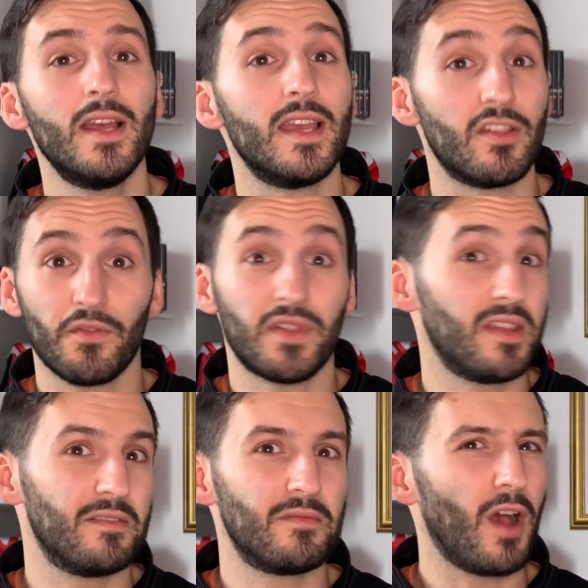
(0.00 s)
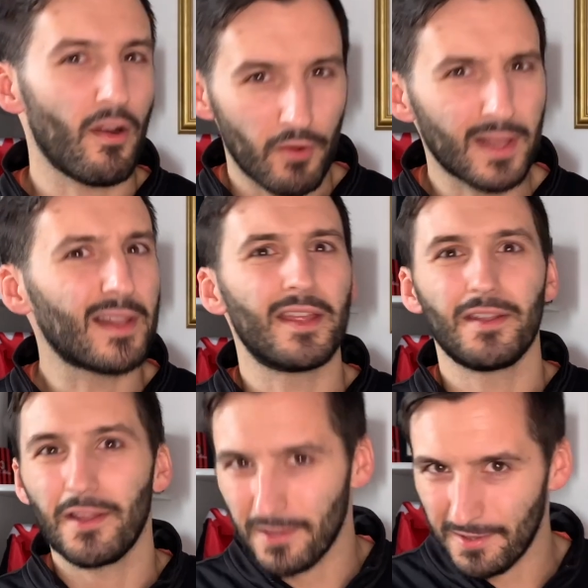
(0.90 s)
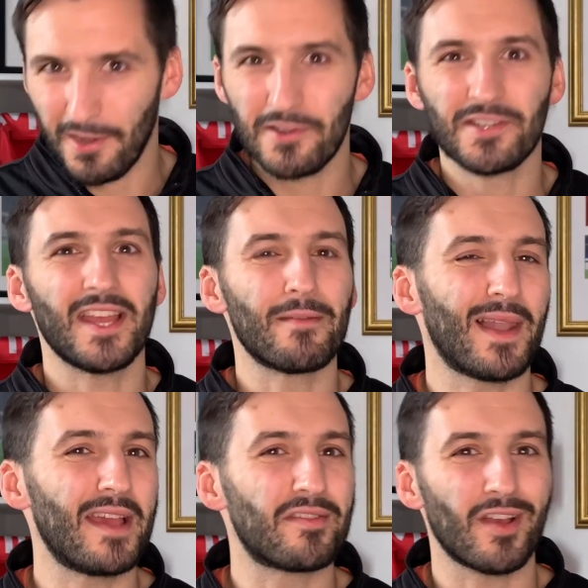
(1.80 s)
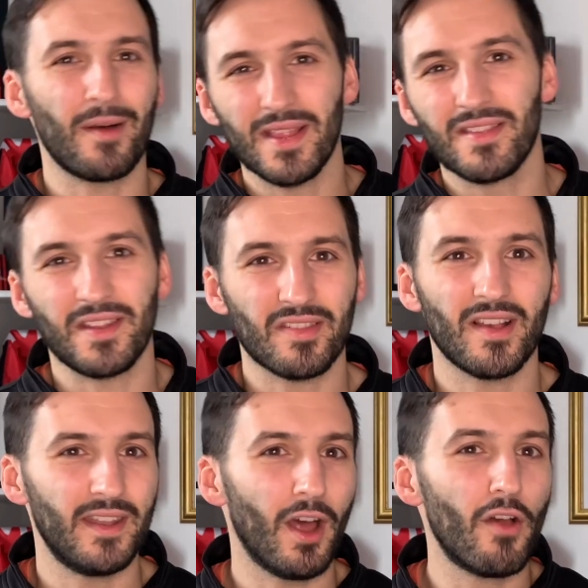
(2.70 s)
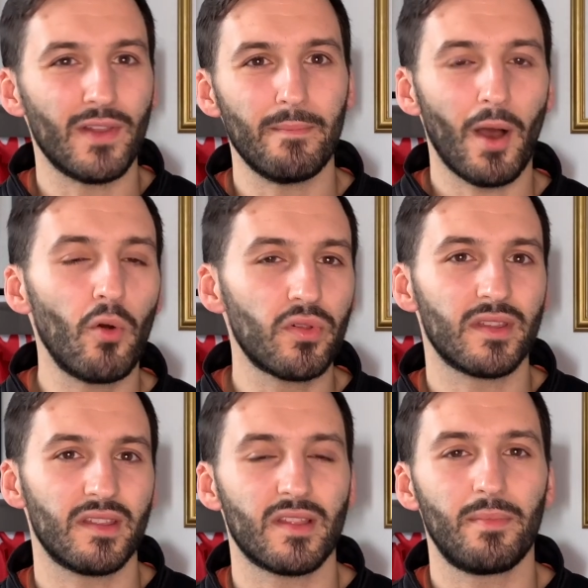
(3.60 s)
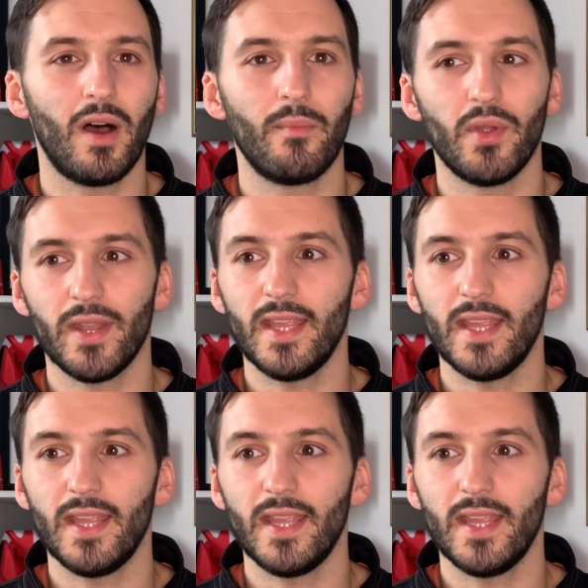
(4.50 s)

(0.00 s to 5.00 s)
he's obviously, ironically, negotiating players to come into this side and hopefully bolster this department.